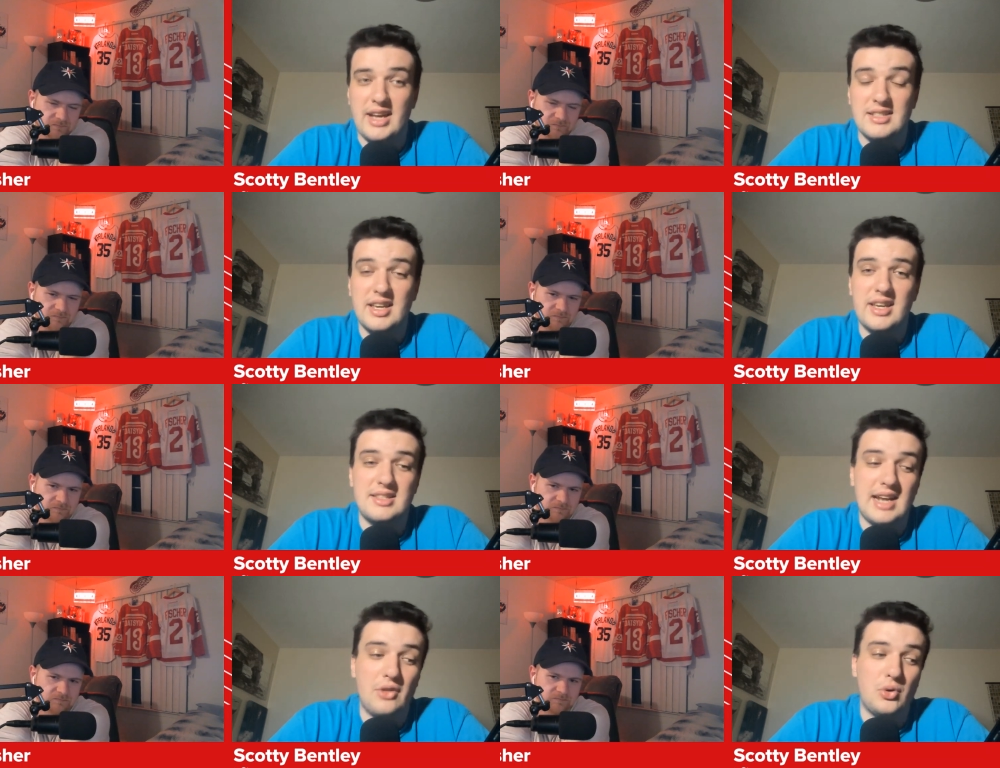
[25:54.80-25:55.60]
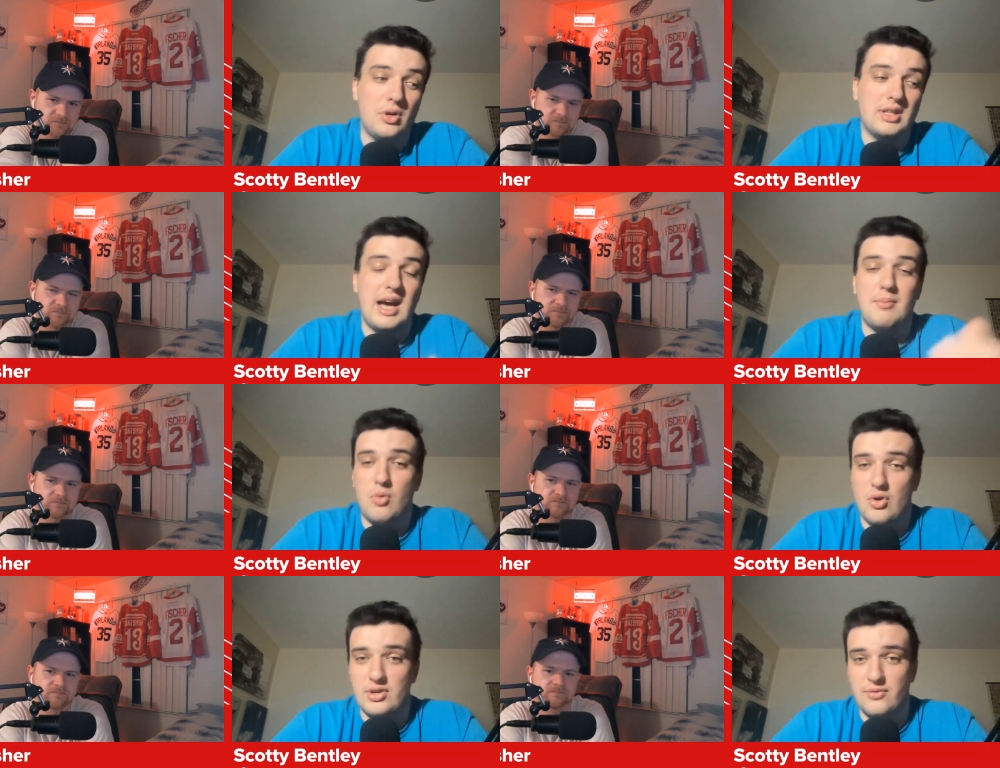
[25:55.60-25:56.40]
Speaker 1: as is. Now, there were a lot
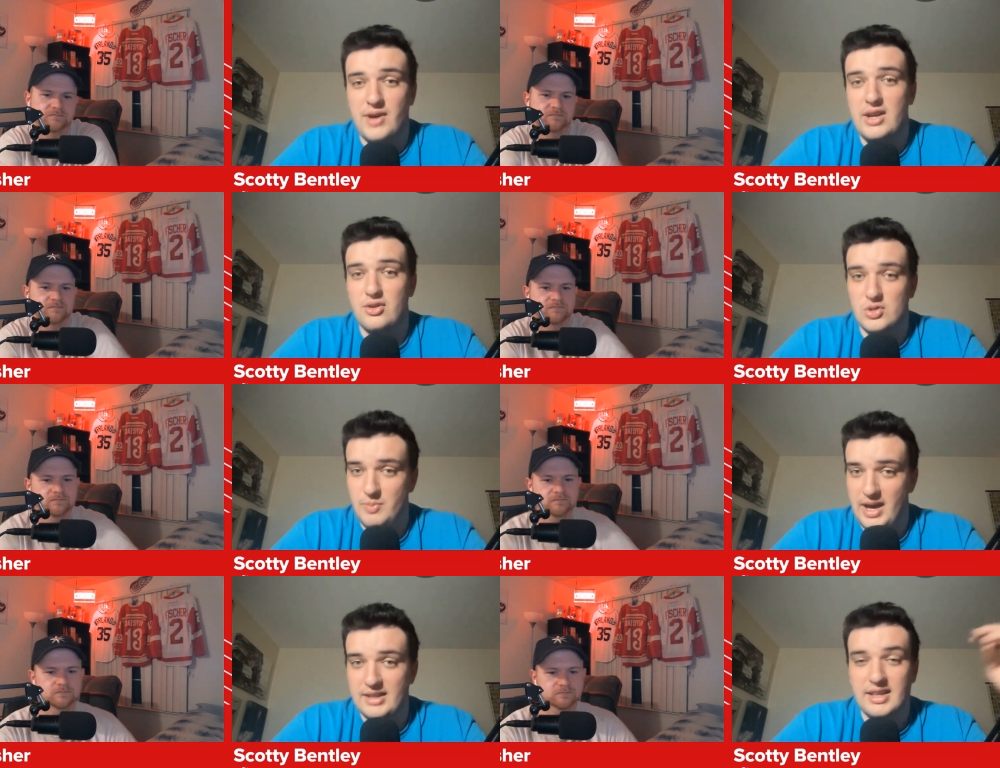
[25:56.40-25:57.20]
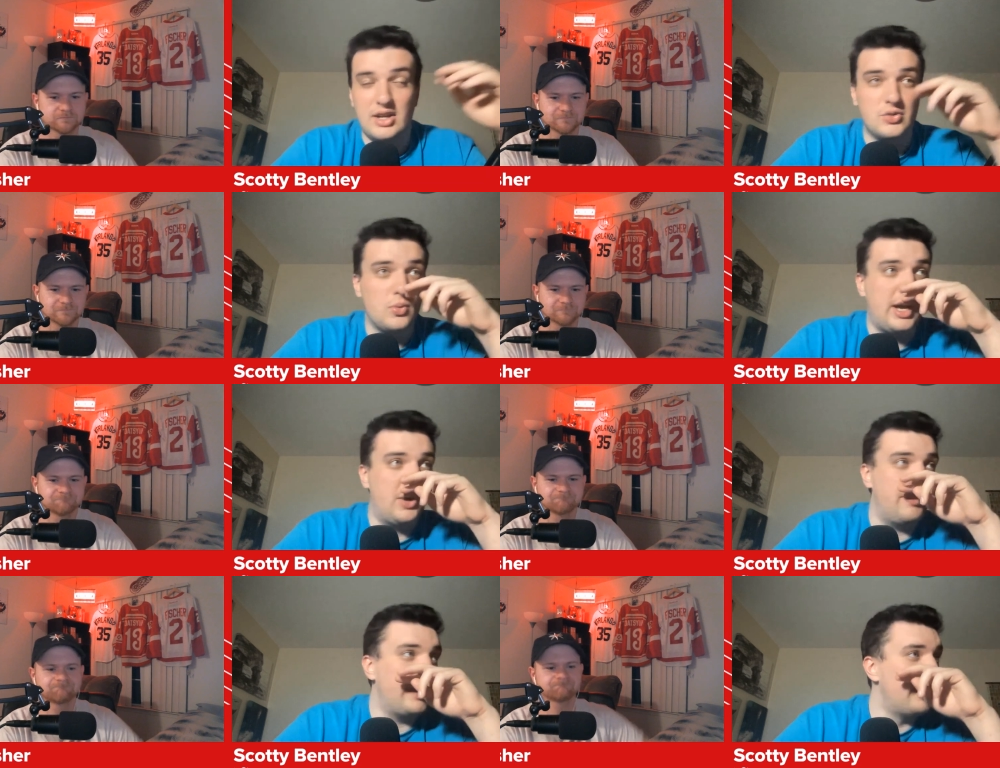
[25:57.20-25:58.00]
more defenders back then as
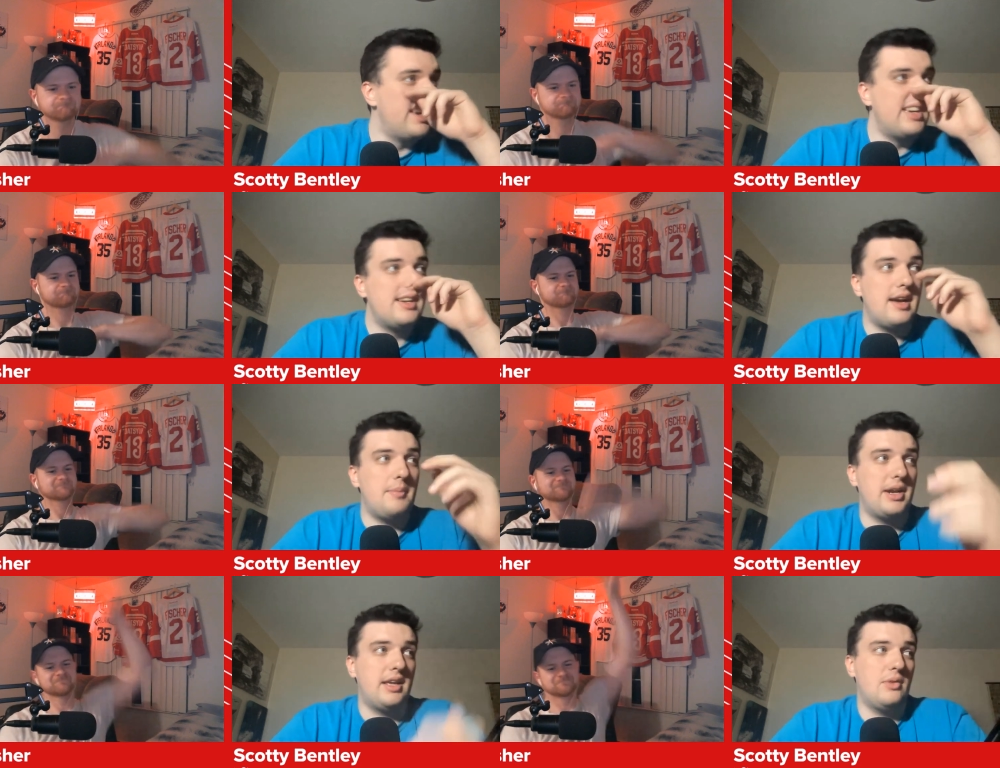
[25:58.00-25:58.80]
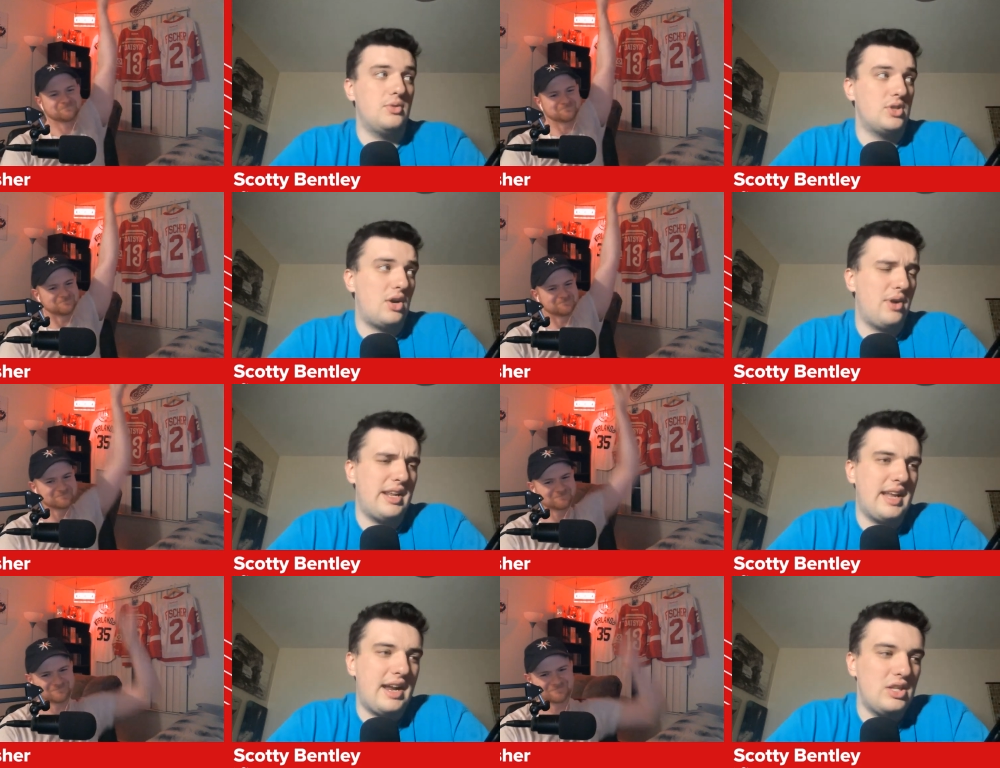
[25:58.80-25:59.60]
well, but I mean, it was already
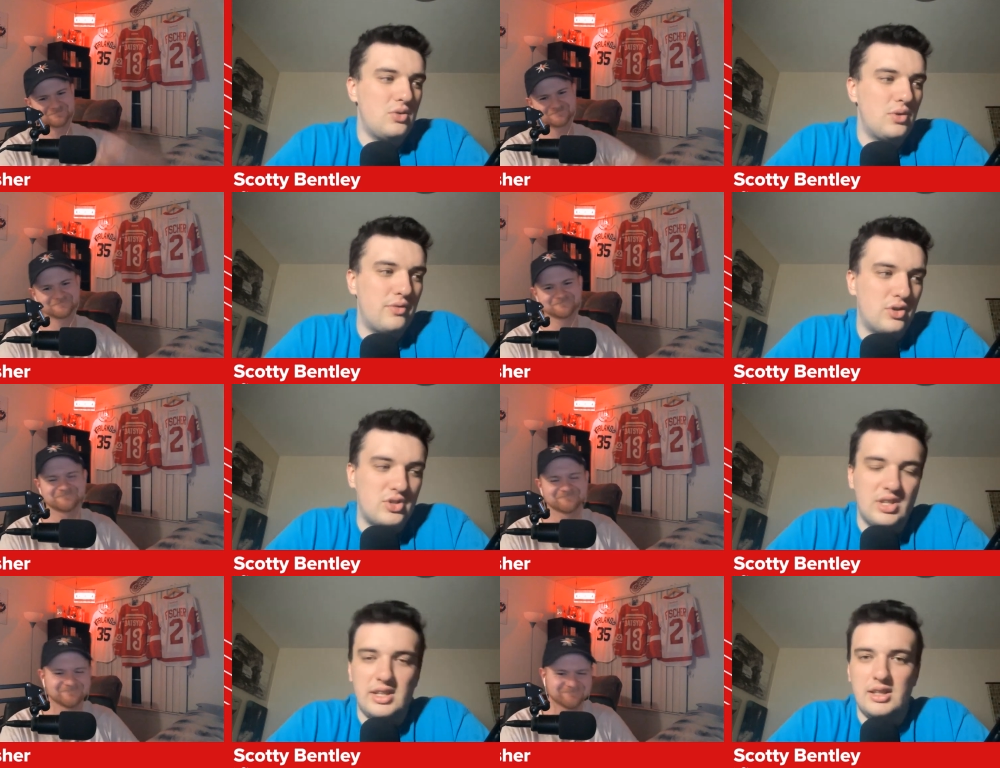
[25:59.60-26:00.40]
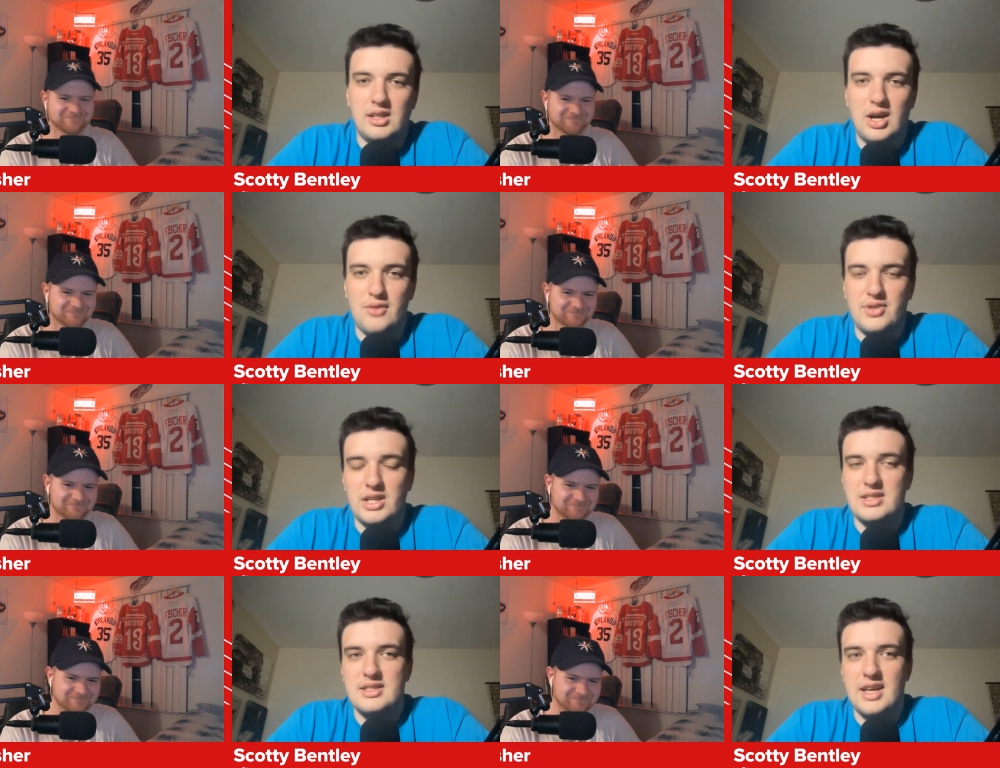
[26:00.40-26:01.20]
not a universally loved
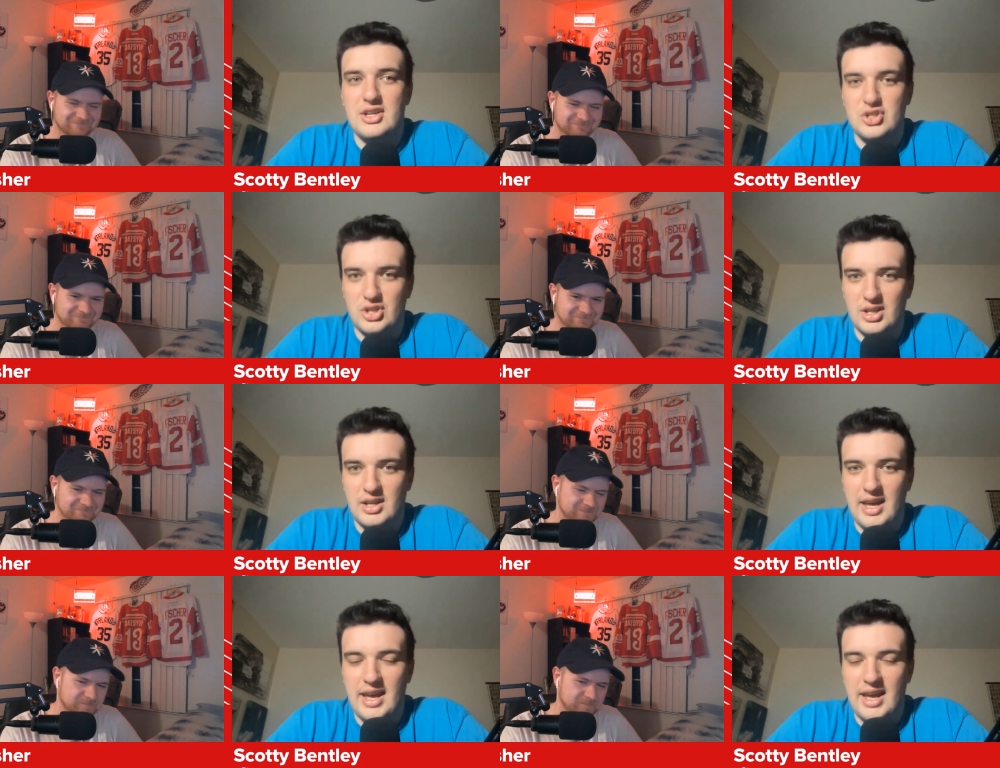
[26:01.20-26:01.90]
extension